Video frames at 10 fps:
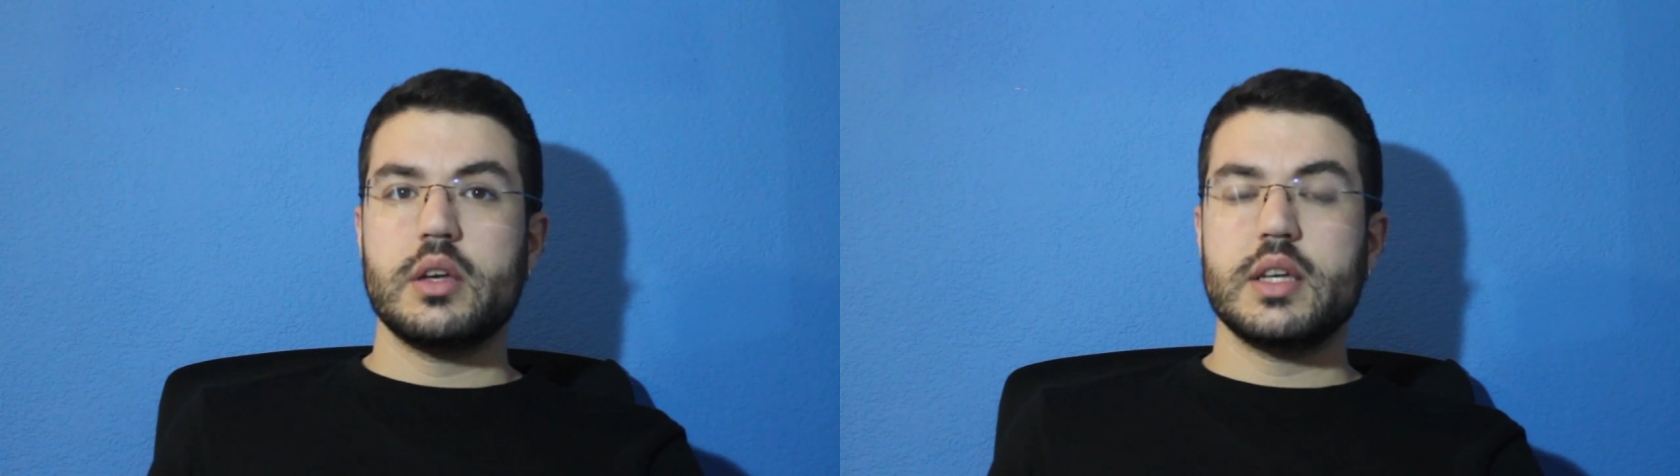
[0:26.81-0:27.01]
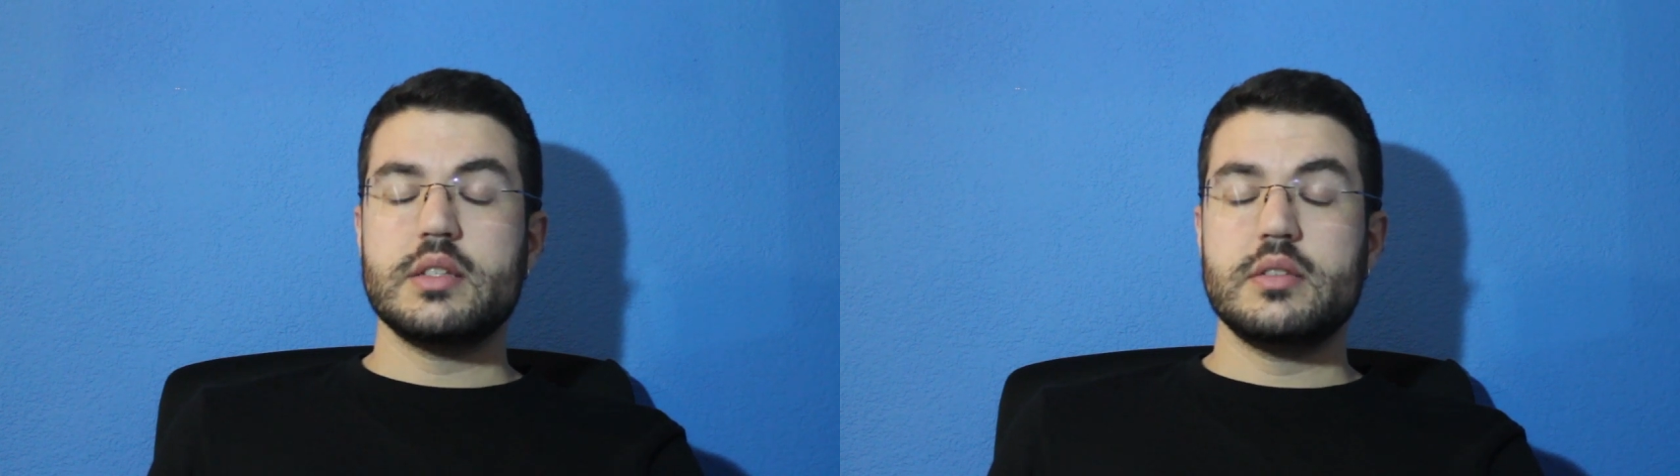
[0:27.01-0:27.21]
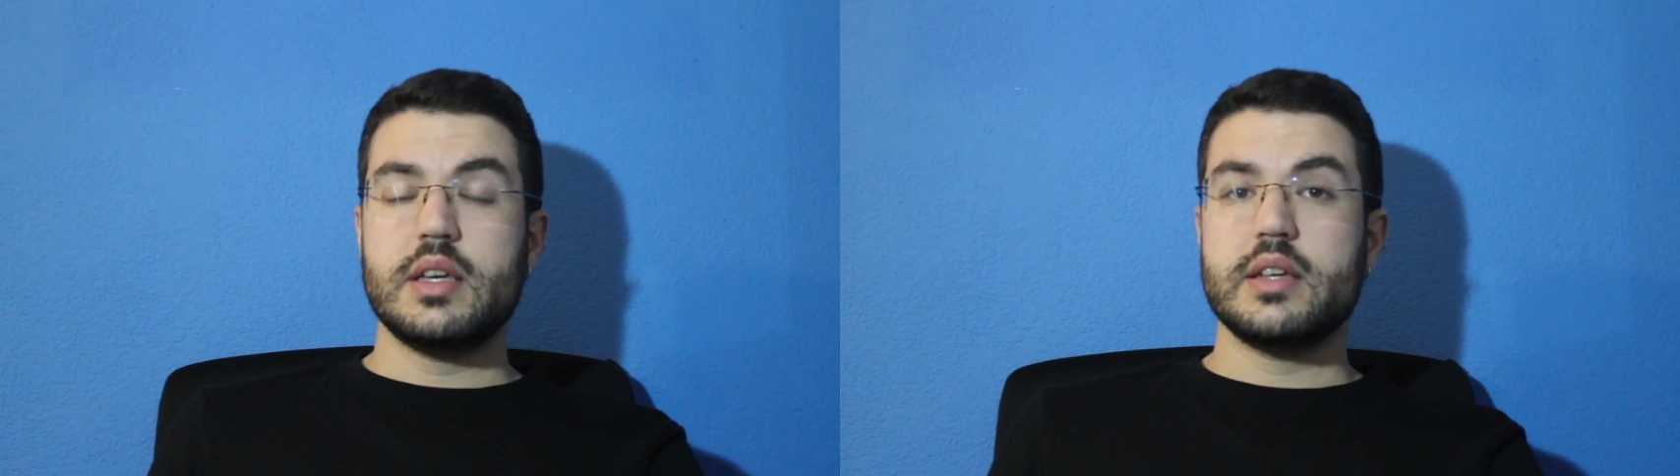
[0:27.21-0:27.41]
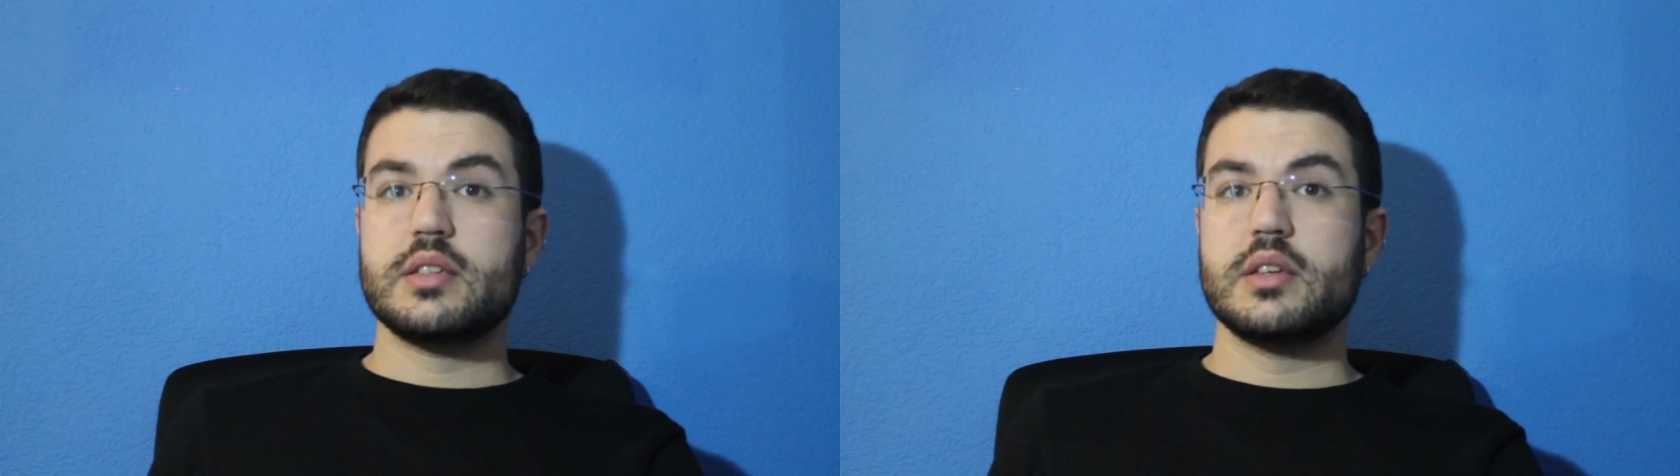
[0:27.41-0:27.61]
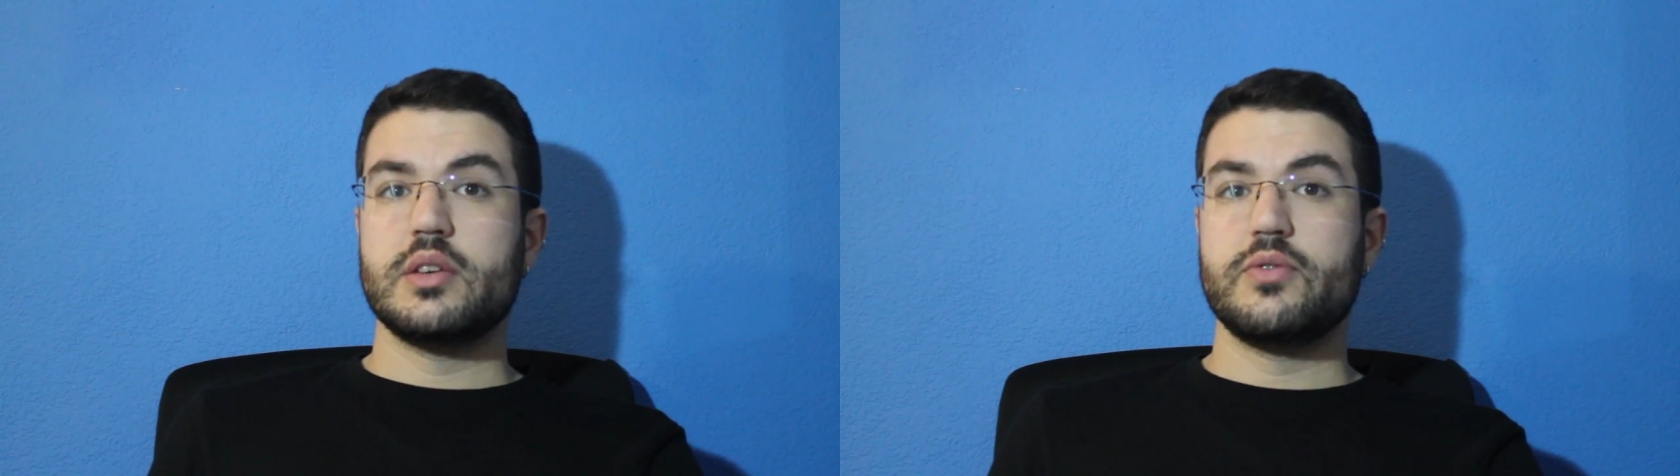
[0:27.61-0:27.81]

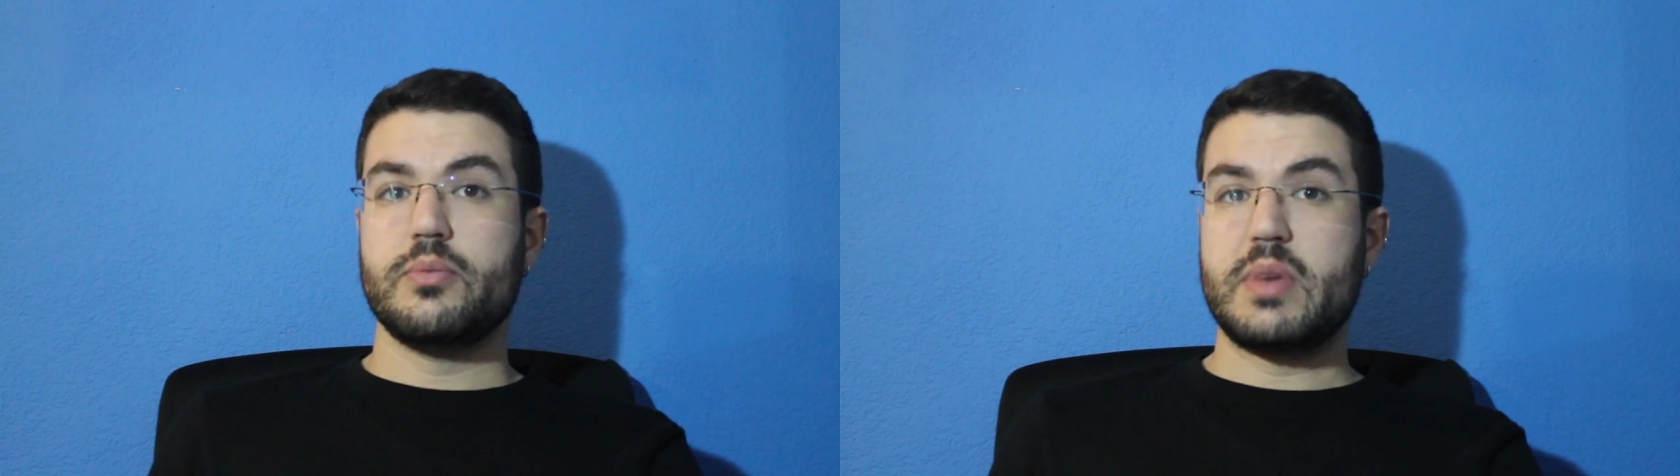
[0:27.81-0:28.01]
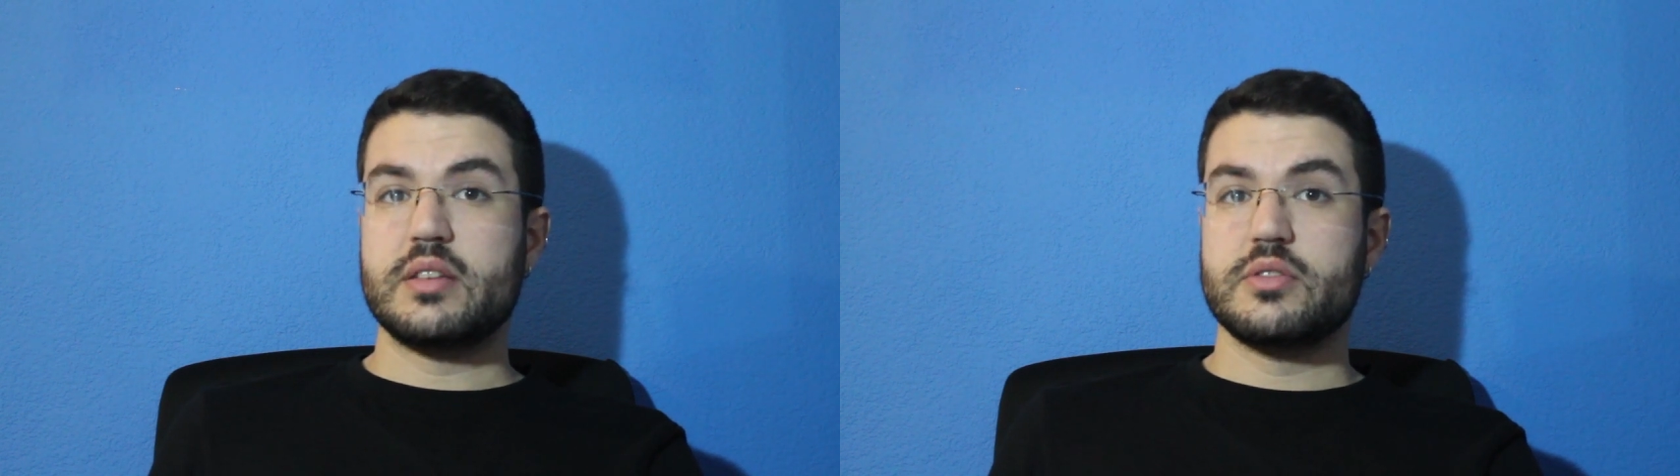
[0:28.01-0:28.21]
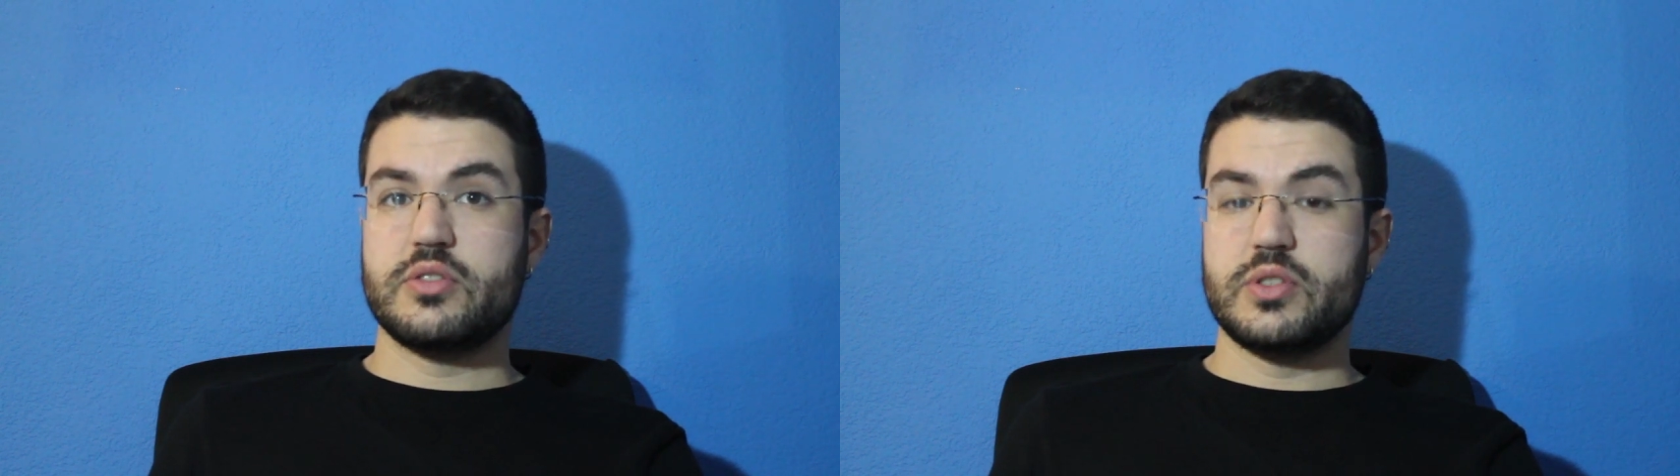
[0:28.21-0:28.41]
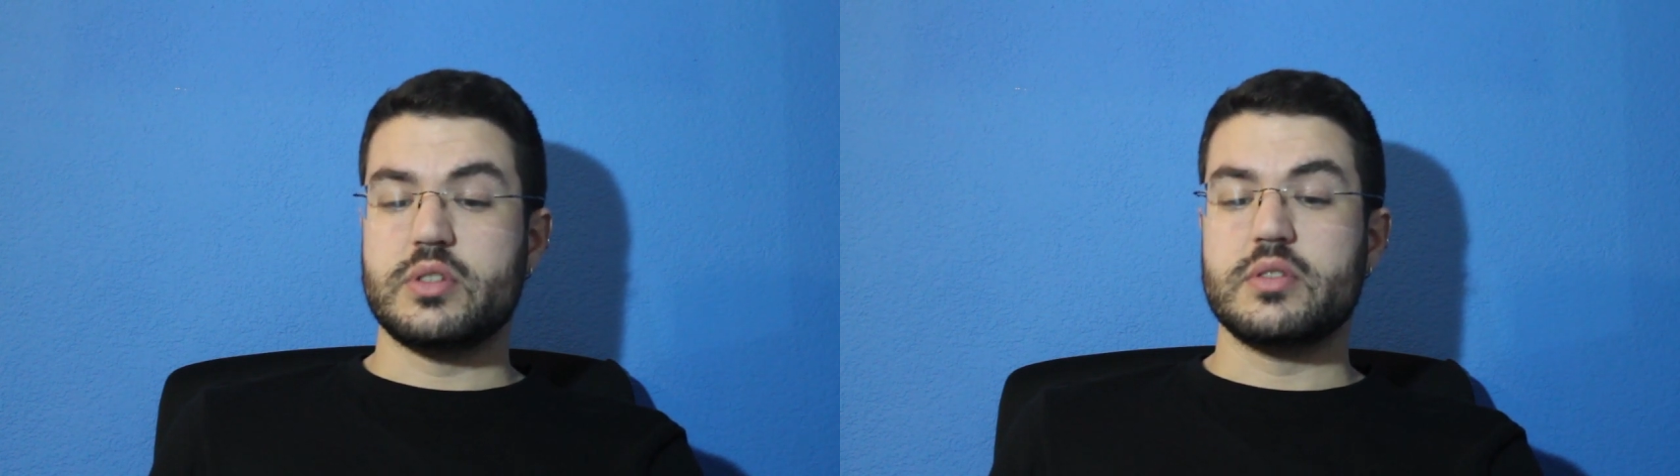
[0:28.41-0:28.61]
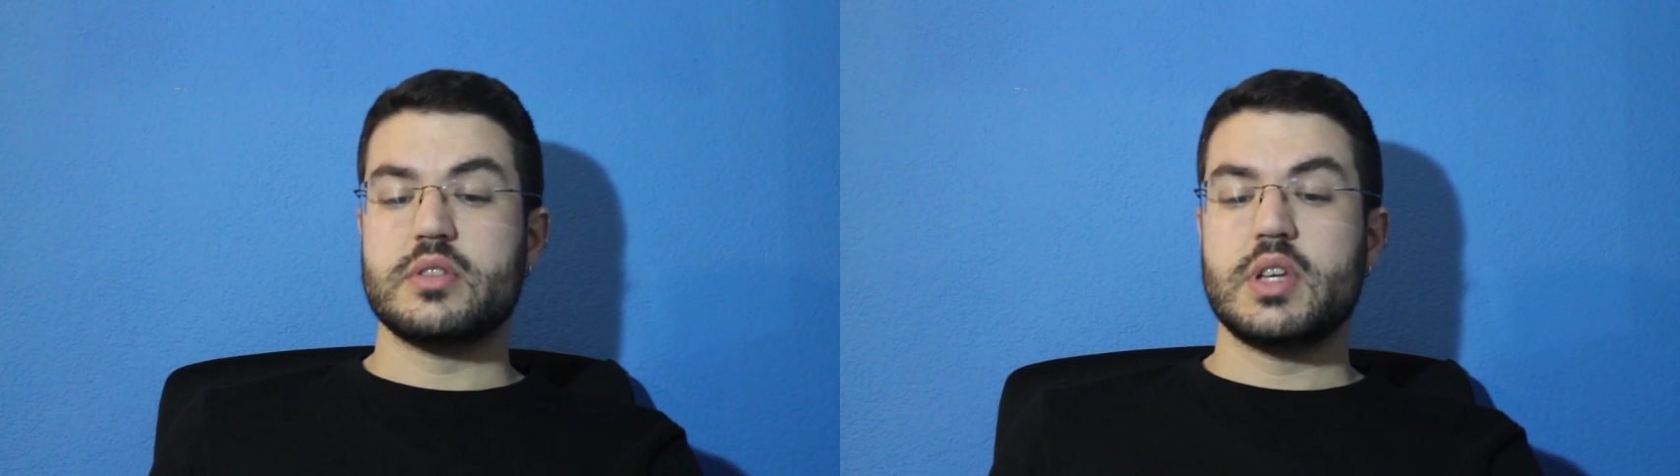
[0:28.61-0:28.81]
Indeed, for many
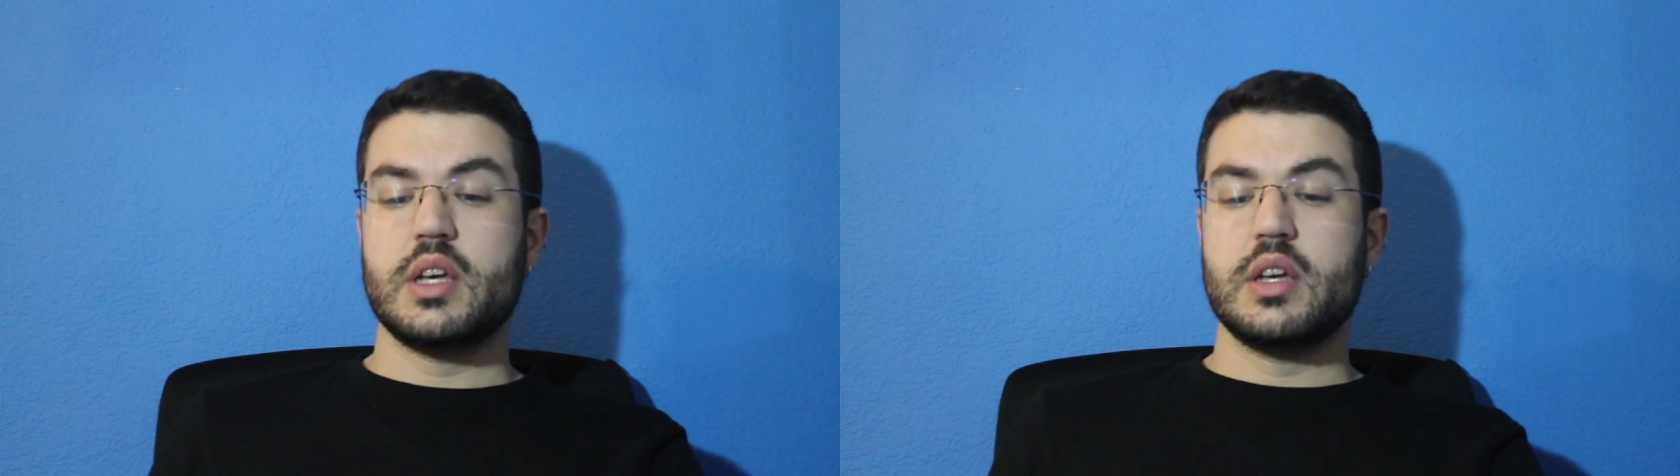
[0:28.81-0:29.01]
students,